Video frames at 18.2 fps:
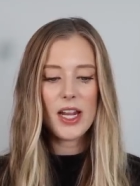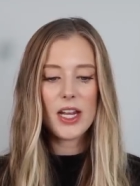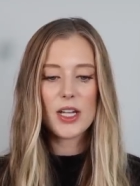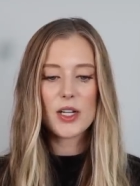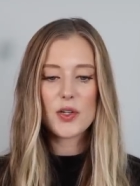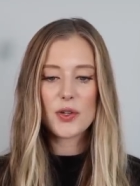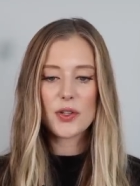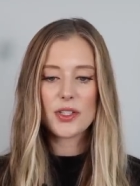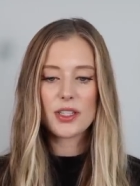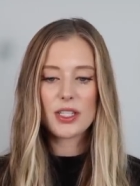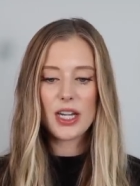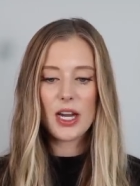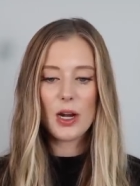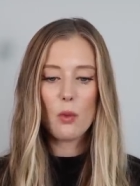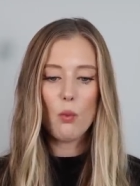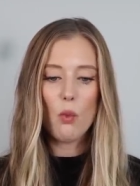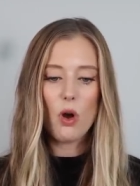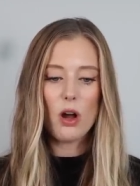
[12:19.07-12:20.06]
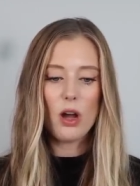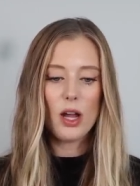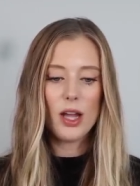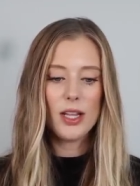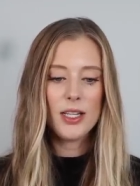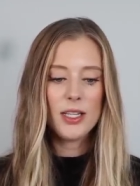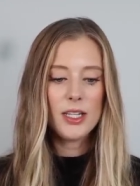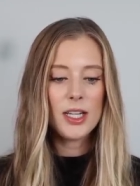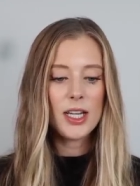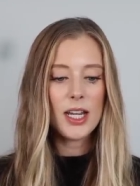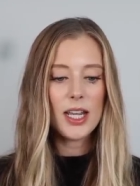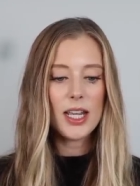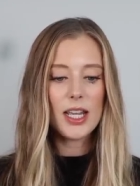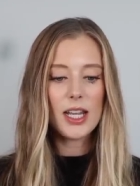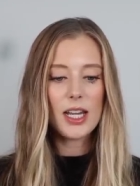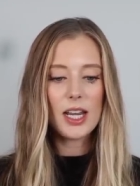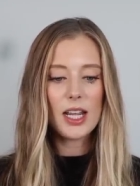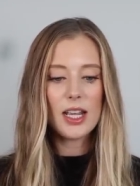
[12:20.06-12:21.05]
interesting wand.
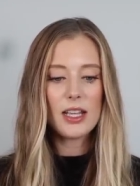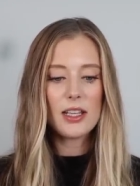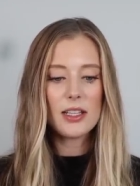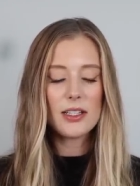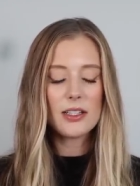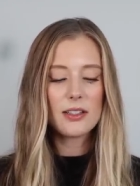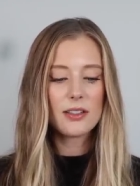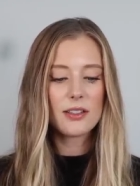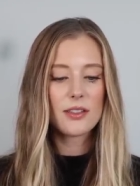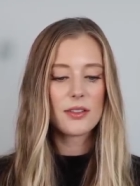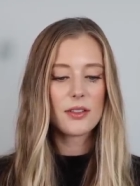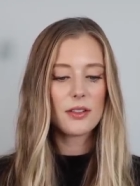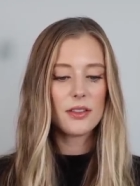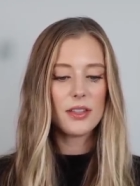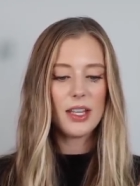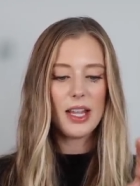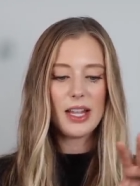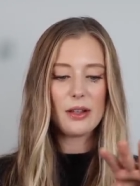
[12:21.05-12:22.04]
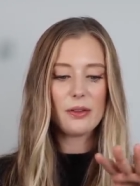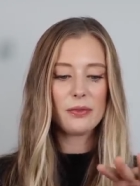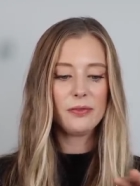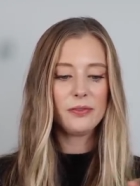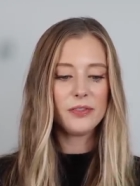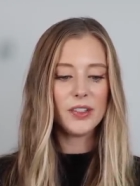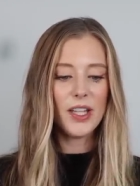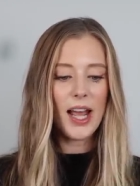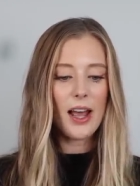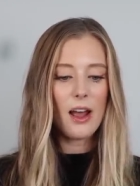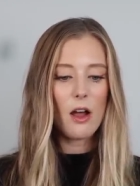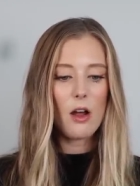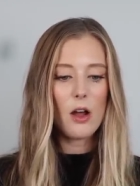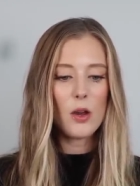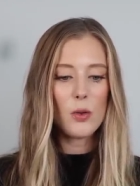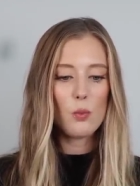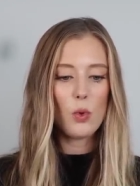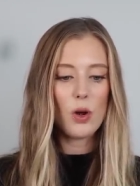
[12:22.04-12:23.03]
It is like flat
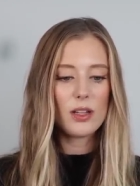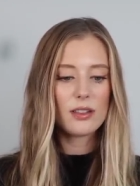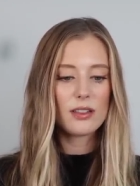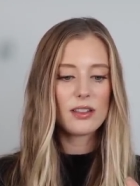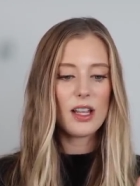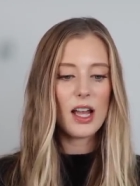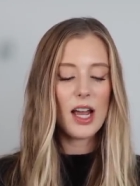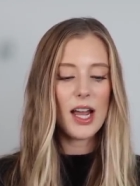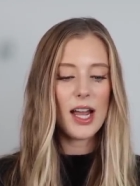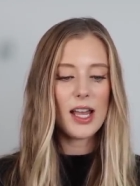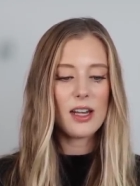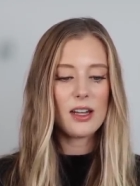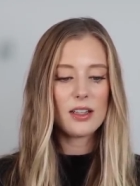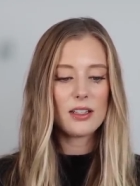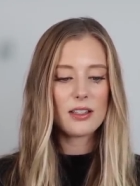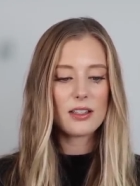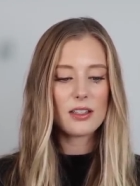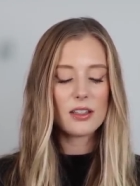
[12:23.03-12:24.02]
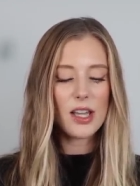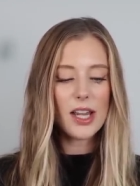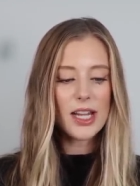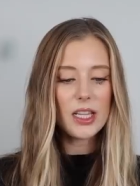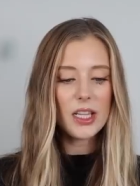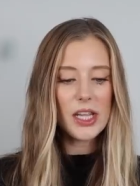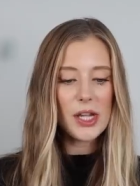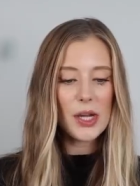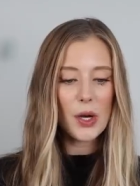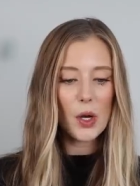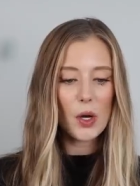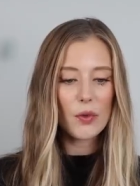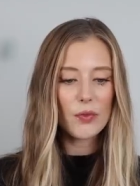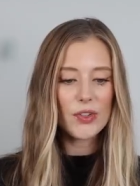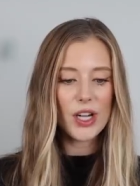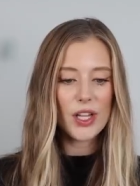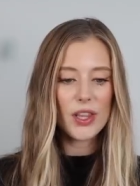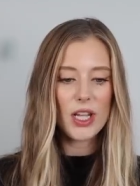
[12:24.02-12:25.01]
on one side, slightly
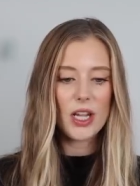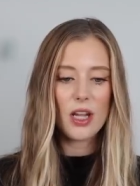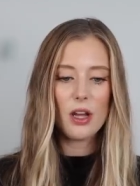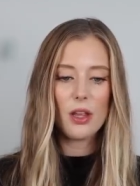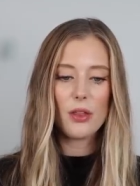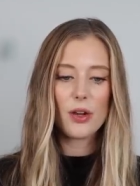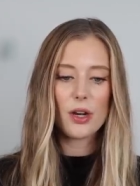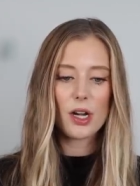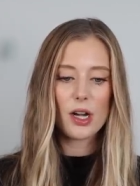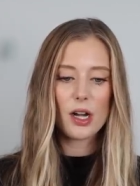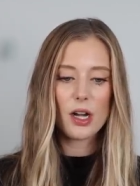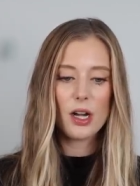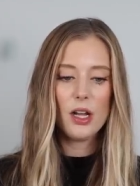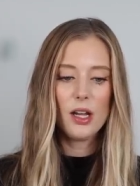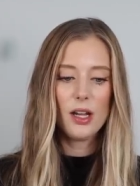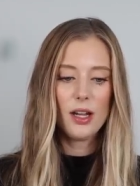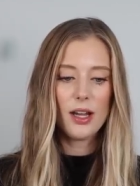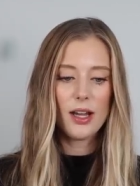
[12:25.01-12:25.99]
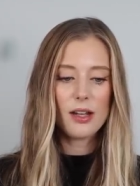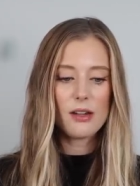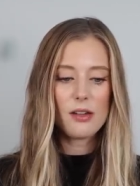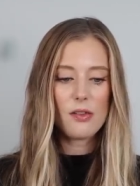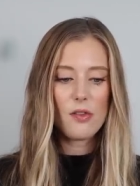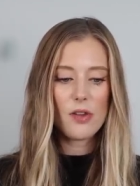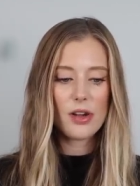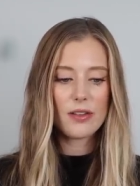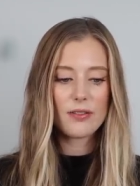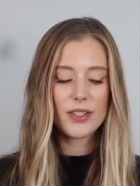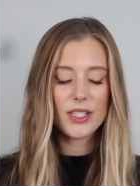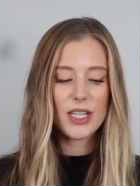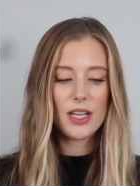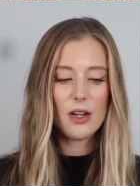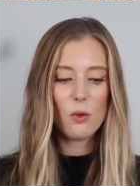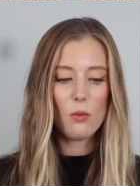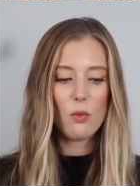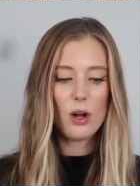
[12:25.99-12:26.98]
curved on the other, I don't know that I've
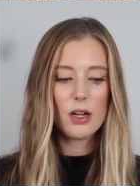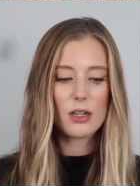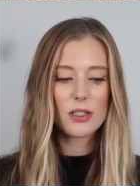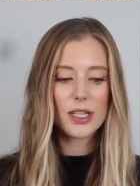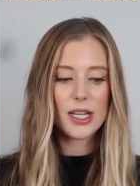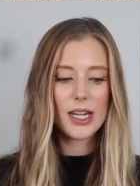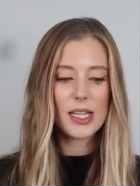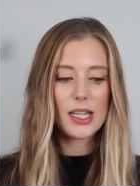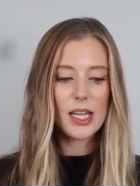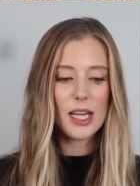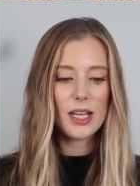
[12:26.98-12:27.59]
seen a wand like